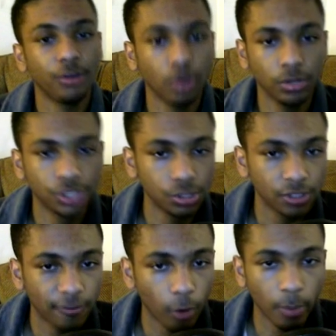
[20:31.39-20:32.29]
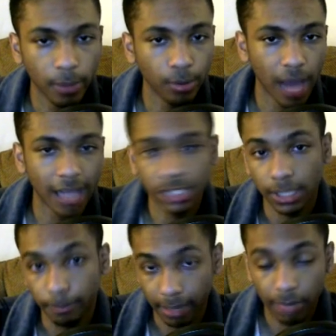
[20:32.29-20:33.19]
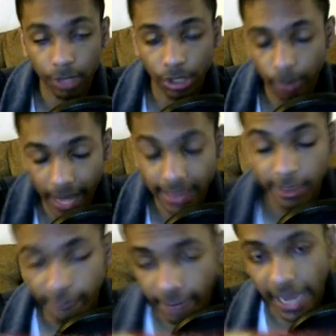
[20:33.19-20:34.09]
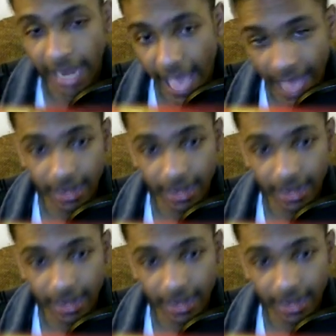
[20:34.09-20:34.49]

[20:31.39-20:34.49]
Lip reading: You can only choose 4 people to actually be with you in the fight